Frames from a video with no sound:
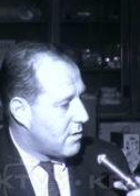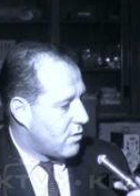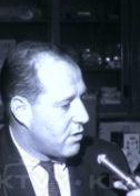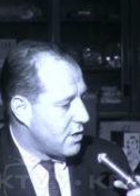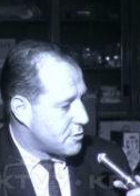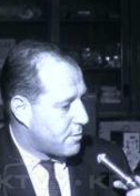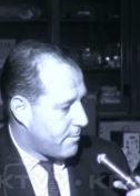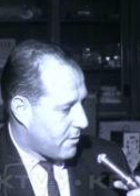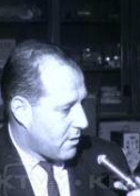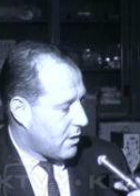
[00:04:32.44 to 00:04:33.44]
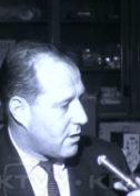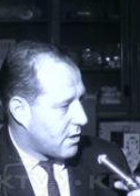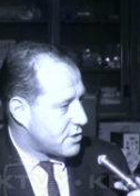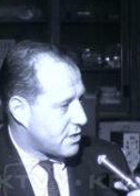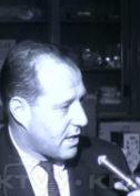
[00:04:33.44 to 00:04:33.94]
these people are
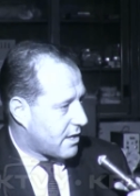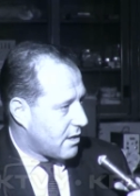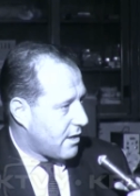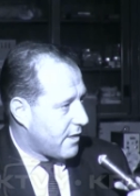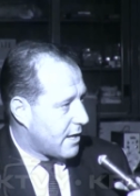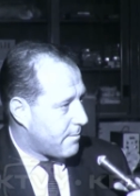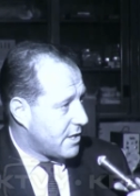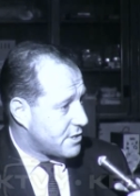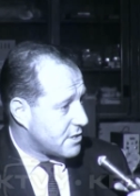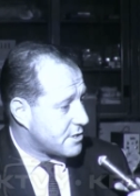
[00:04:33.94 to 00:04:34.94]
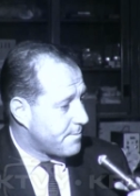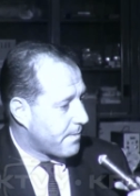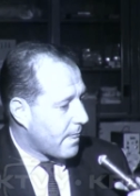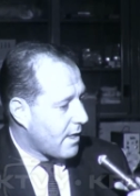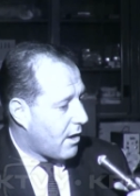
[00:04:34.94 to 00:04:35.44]
selected on that basis.
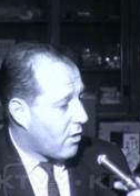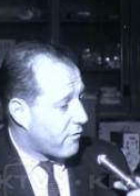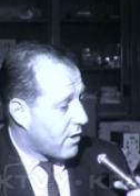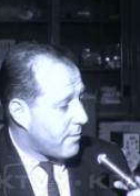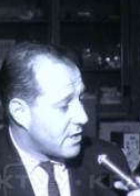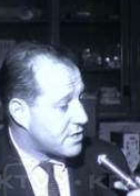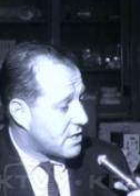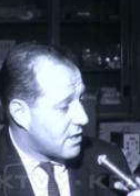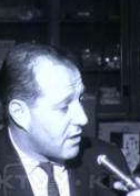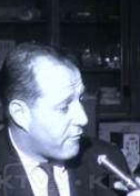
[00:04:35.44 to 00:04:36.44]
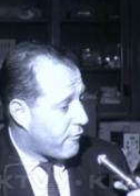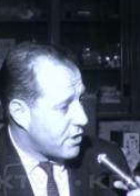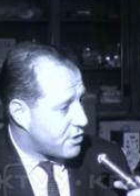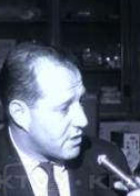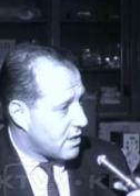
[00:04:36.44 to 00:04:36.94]
However, I must say that
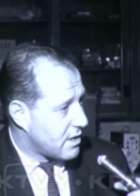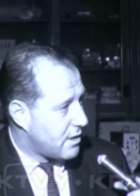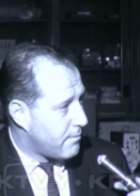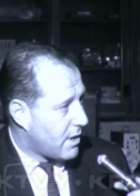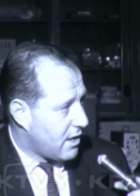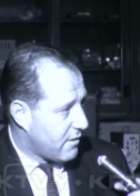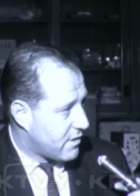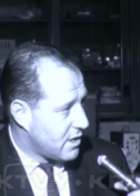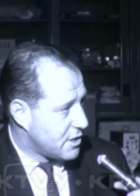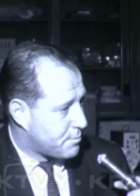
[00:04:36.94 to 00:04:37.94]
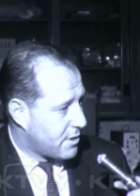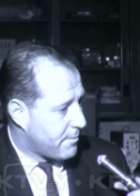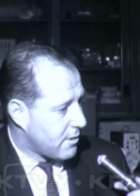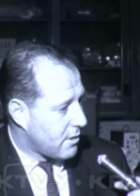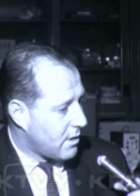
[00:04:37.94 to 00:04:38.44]
fortunately, many of these
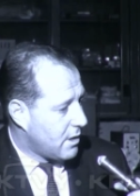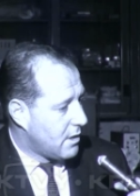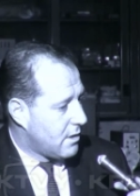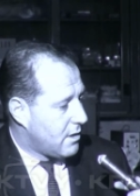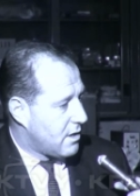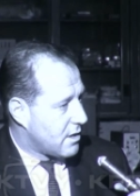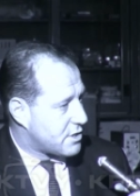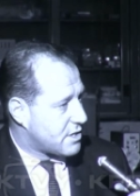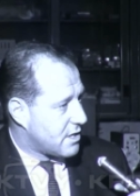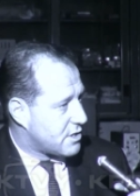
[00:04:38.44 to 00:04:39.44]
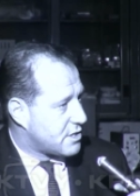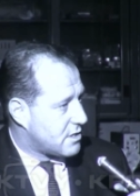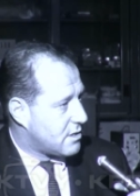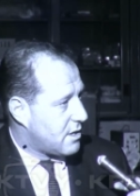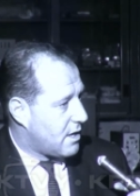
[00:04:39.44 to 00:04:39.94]
people, in a sense,
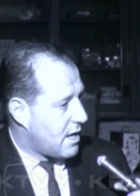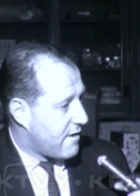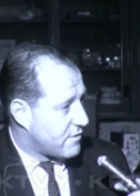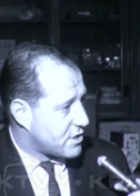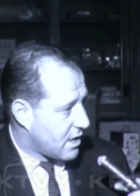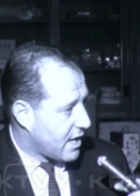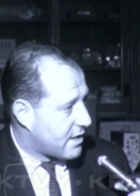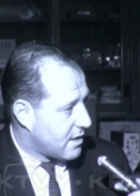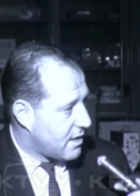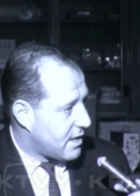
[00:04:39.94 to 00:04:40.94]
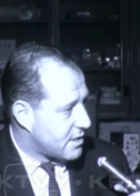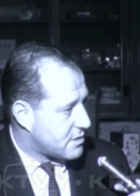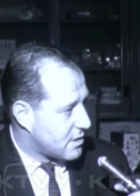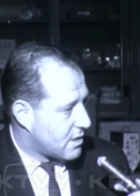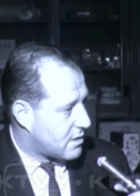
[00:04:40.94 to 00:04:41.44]
have selected us.
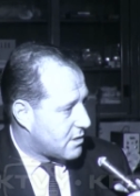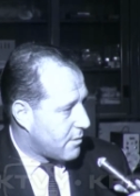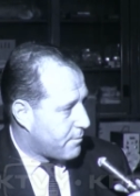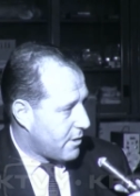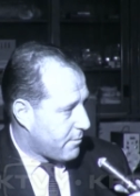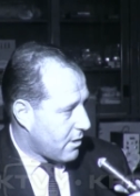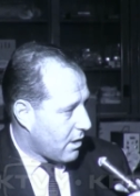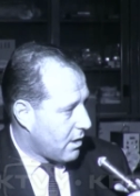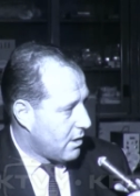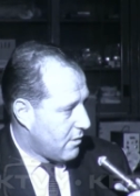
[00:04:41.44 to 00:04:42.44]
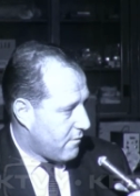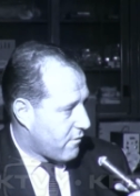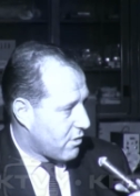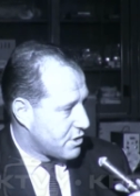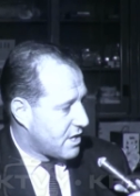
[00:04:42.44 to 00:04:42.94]
That people,
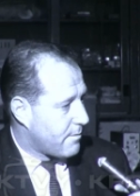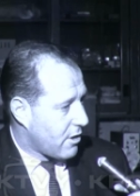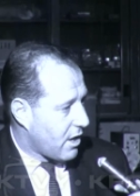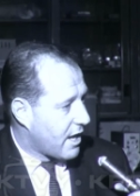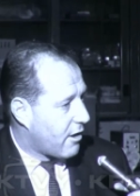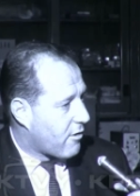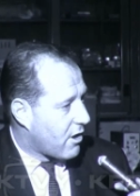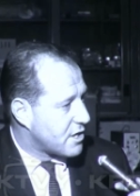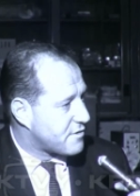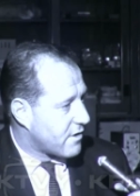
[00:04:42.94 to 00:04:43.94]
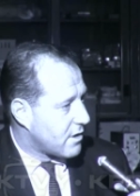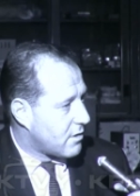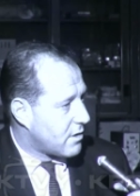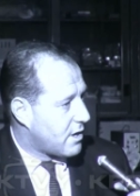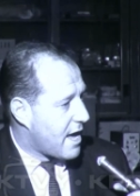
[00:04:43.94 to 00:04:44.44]
for example, like
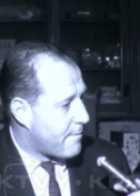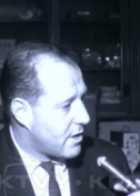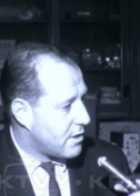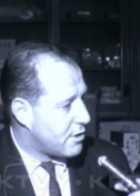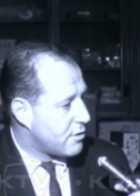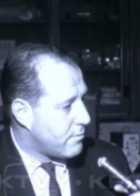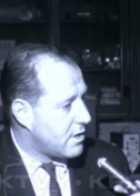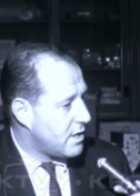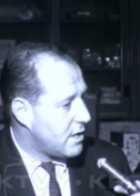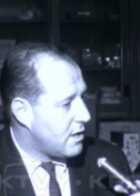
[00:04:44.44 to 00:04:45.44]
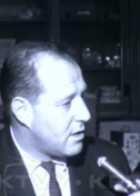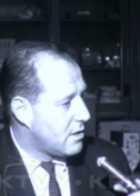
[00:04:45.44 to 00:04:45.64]
Crossfield, happen to be